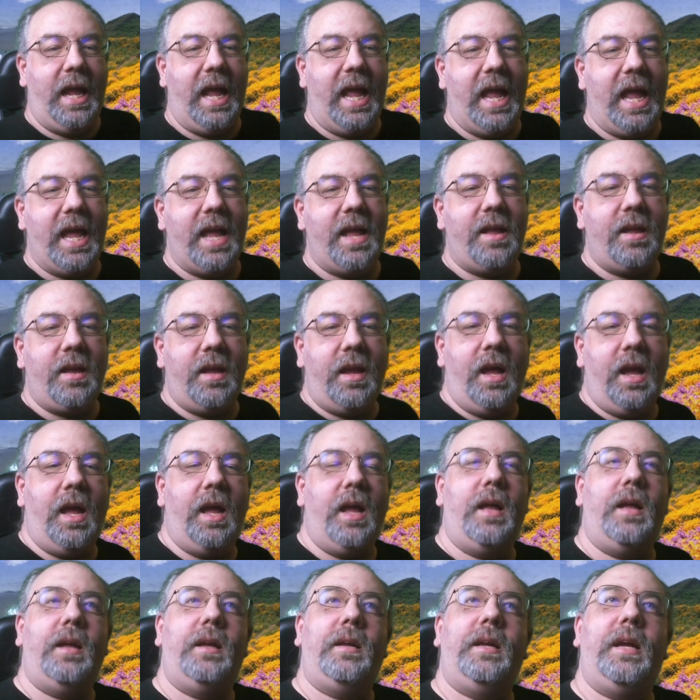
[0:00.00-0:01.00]
Ha-
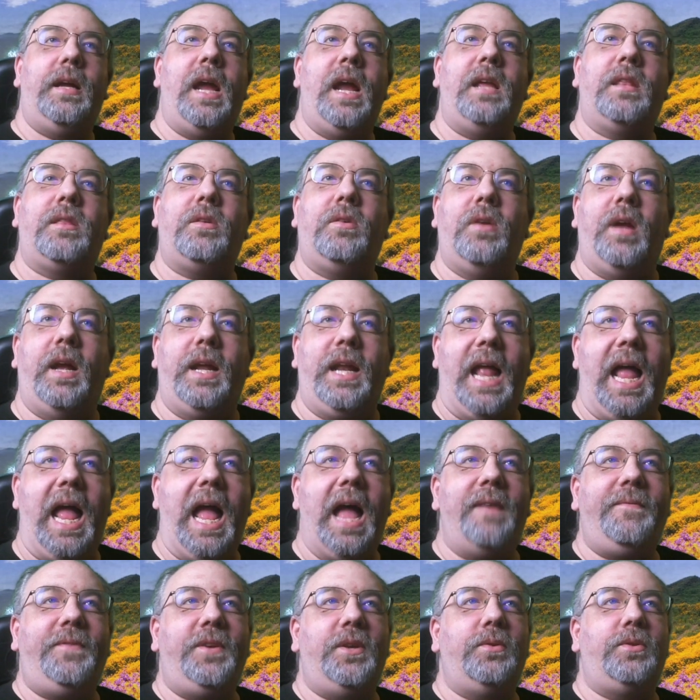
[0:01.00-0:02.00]
uh, Aether Knight,
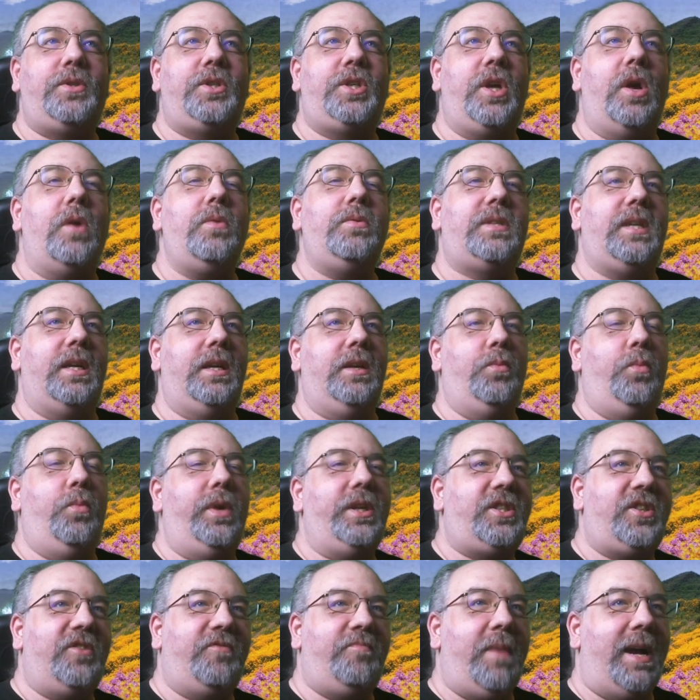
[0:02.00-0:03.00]
have you chosen
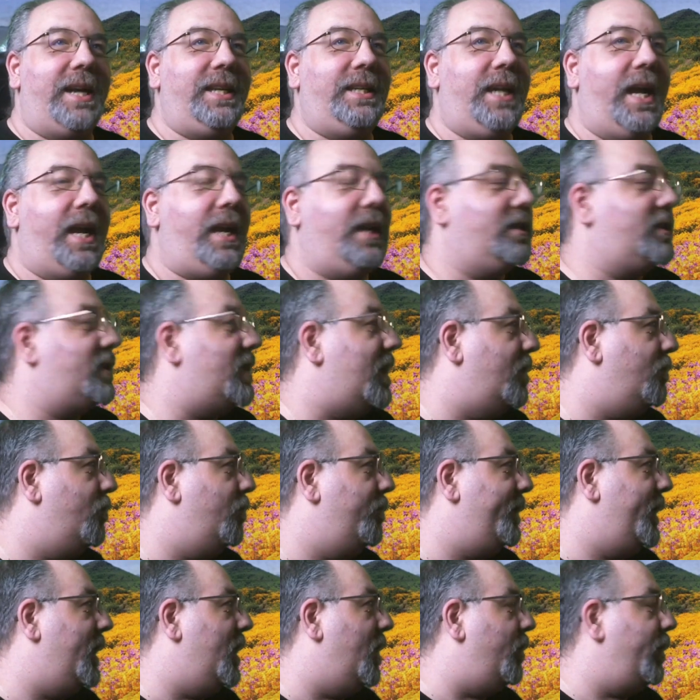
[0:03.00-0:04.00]
which of my dates I will
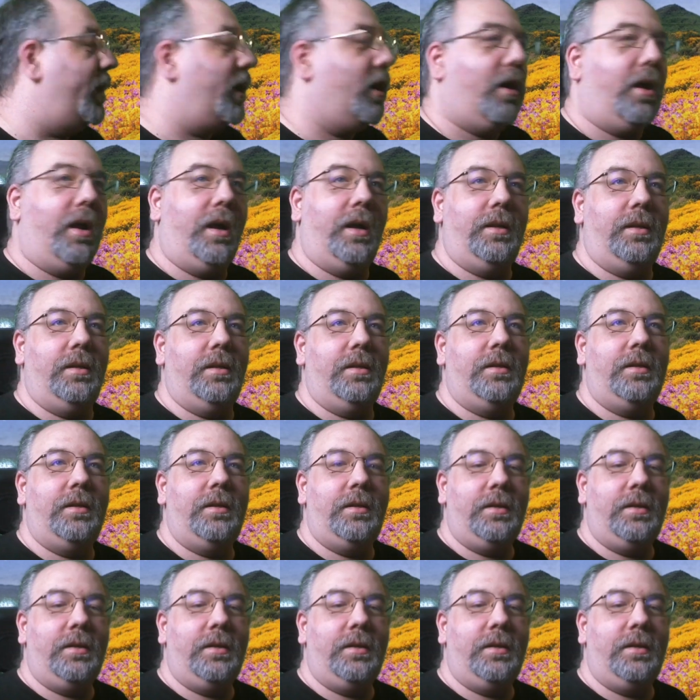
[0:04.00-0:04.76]
be going on?